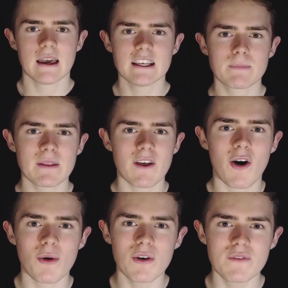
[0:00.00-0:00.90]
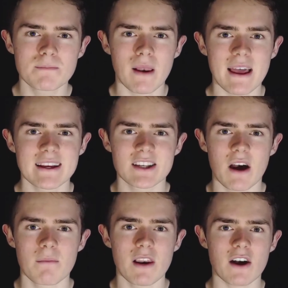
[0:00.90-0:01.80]
He spent the whole of his playing
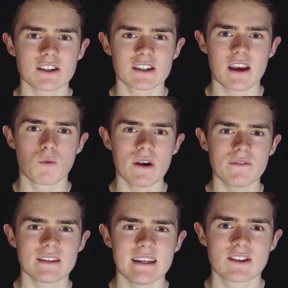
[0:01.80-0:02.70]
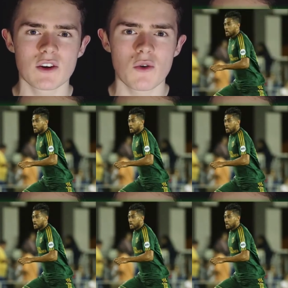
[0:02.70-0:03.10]
time last year with T2,